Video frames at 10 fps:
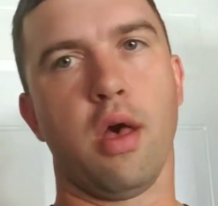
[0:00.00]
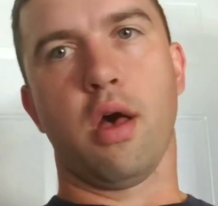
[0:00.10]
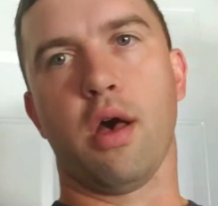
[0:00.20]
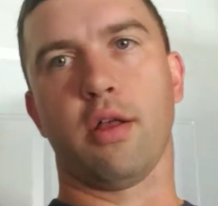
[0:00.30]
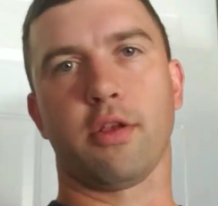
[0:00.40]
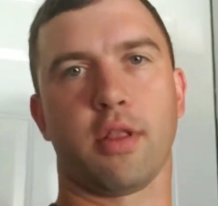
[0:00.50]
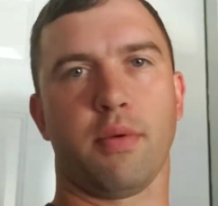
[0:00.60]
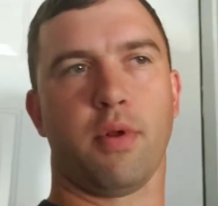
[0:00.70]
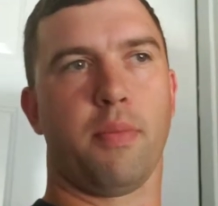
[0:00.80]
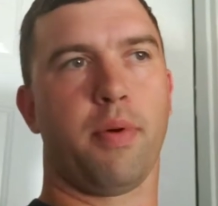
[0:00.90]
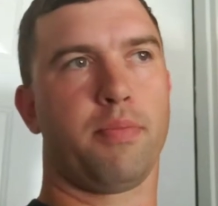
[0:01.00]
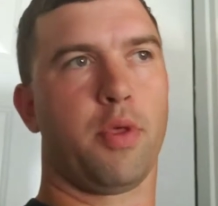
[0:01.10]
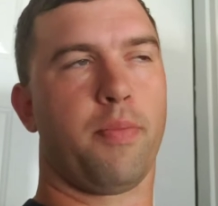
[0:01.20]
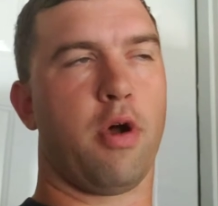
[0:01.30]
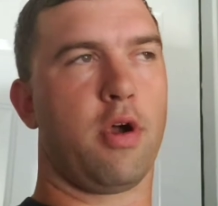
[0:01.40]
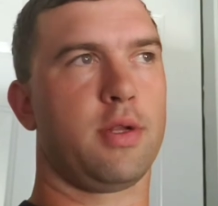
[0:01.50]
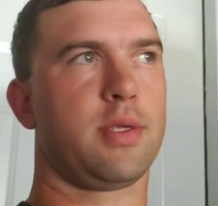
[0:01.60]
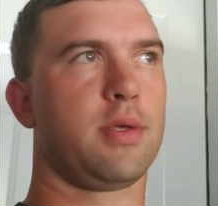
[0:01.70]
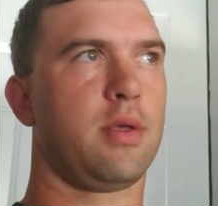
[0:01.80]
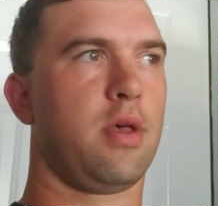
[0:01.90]
Uh, looked it up the
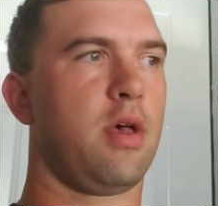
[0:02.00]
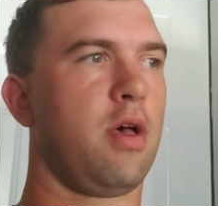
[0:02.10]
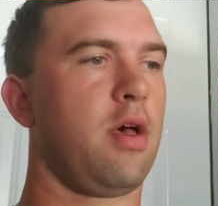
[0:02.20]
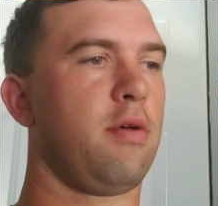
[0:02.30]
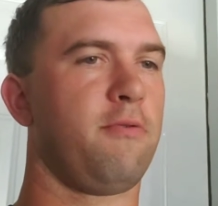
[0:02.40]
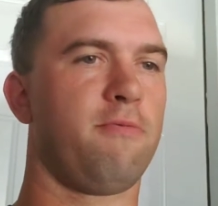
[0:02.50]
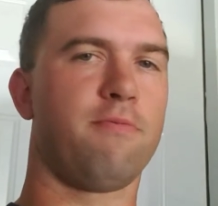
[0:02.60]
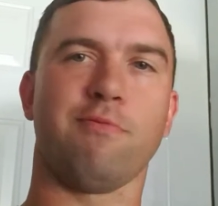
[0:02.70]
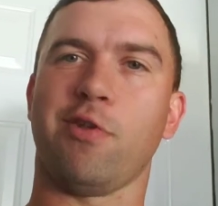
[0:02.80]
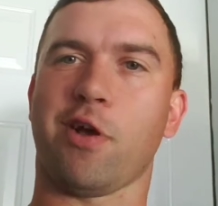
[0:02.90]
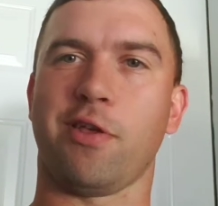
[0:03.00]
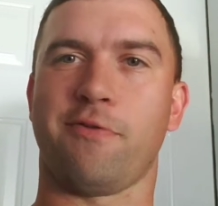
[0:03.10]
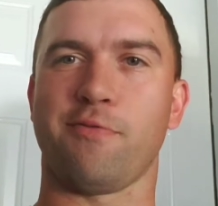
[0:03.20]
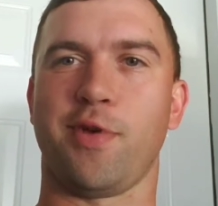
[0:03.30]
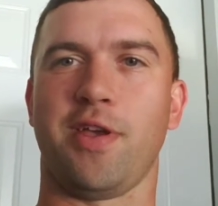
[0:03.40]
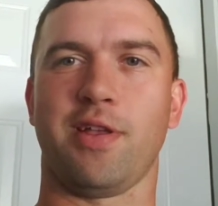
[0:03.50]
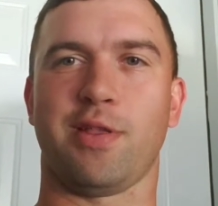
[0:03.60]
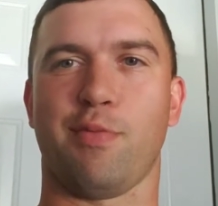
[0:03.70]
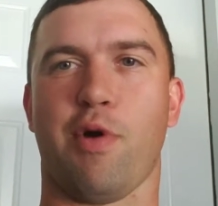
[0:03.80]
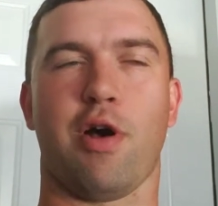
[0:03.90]
part. Uh, luckily for me,
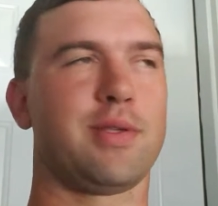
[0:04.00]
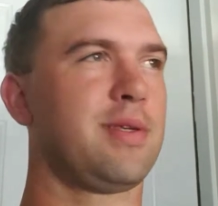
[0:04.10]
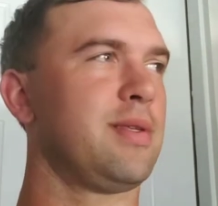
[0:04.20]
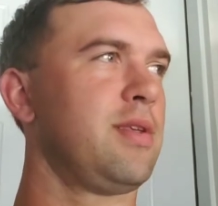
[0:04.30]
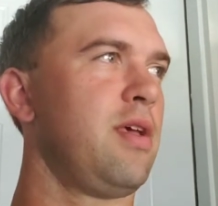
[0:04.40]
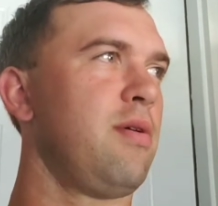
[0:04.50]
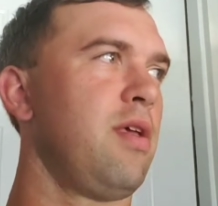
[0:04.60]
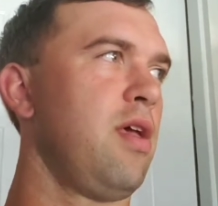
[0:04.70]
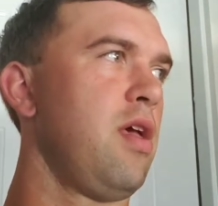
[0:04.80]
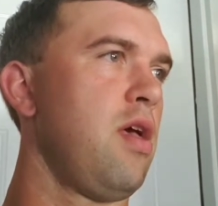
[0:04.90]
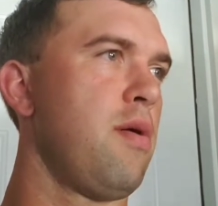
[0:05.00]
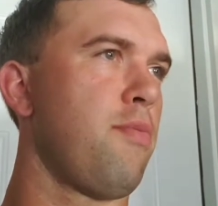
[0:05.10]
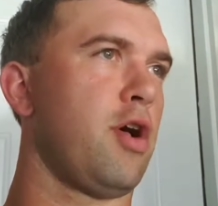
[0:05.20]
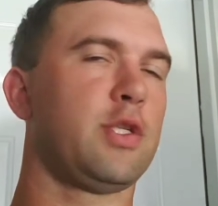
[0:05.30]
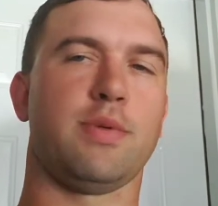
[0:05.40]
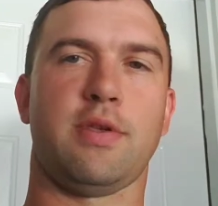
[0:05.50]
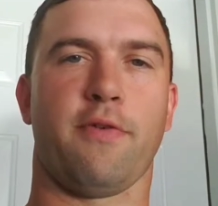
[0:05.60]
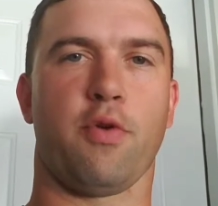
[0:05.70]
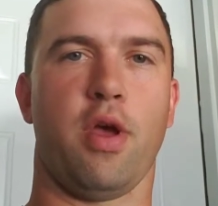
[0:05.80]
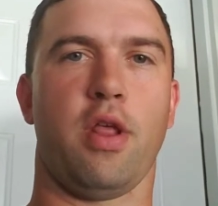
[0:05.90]
the boss has a boss
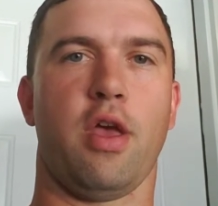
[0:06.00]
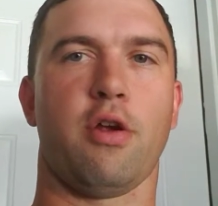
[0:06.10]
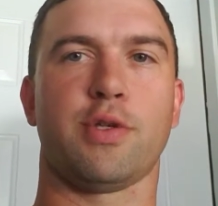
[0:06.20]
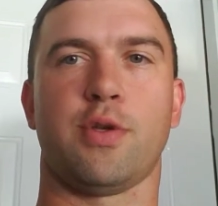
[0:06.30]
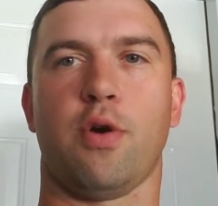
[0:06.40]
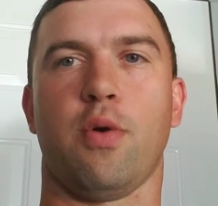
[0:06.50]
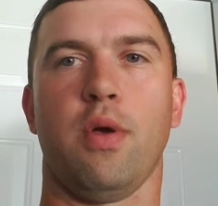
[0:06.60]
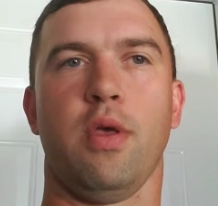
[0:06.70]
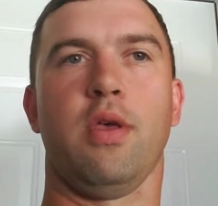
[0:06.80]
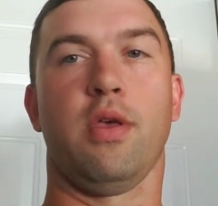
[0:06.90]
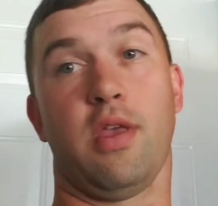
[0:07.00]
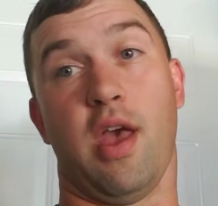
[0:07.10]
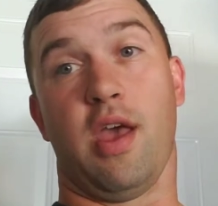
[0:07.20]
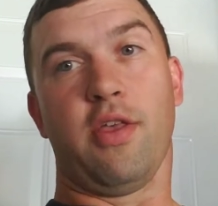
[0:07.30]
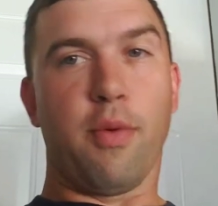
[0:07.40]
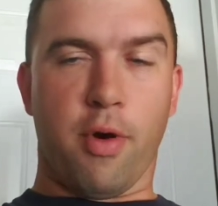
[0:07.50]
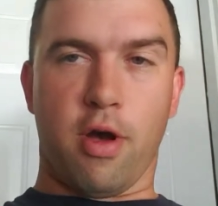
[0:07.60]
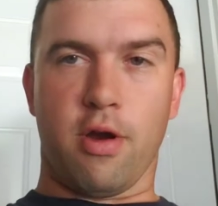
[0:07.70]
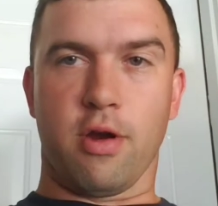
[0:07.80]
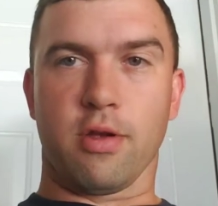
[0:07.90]
specific radiator, so yay, that
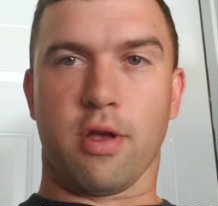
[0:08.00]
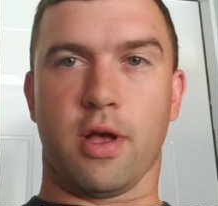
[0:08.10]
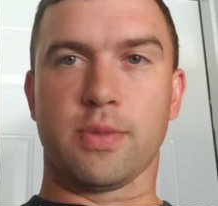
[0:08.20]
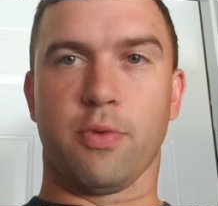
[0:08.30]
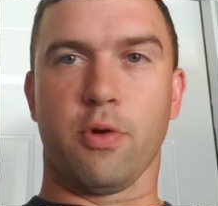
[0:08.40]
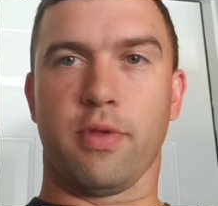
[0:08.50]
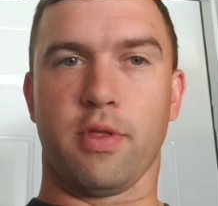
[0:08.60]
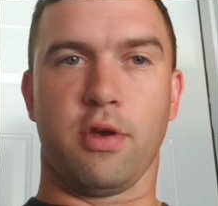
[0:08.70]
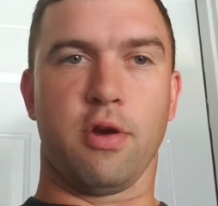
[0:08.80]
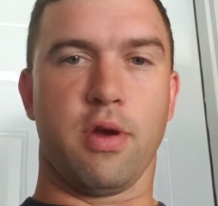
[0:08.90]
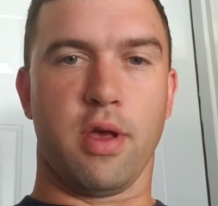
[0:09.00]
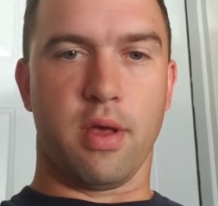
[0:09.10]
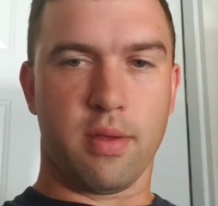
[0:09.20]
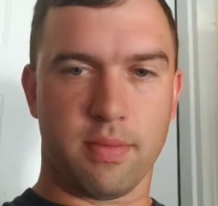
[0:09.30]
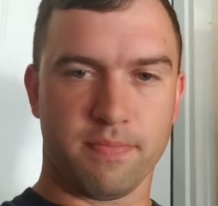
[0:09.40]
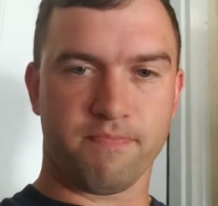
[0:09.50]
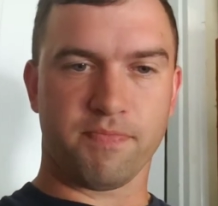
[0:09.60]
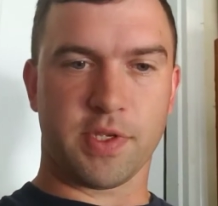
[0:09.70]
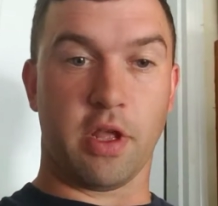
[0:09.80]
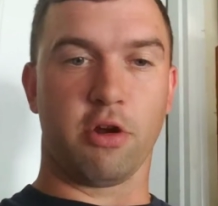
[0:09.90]
part costs more than your uh,
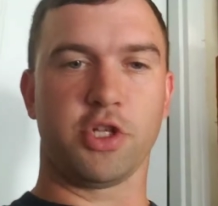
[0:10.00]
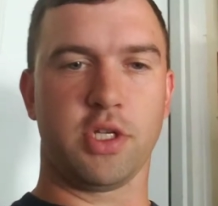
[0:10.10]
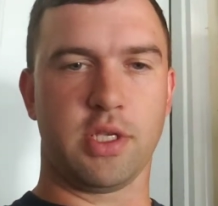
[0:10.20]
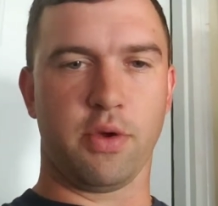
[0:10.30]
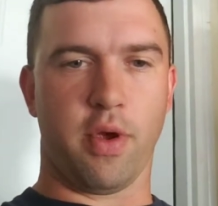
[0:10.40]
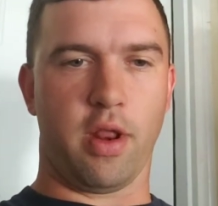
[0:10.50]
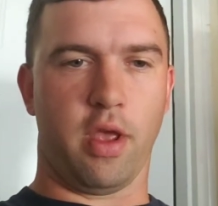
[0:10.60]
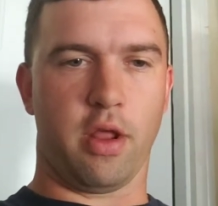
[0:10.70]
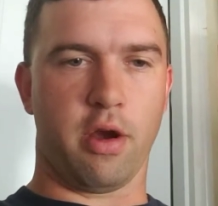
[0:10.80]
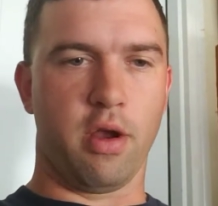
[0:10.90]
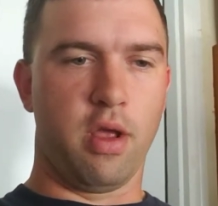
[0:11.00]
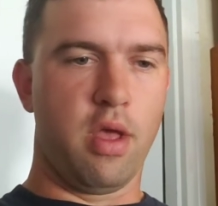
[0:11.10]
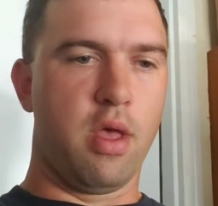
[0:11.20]
standard GT radiator.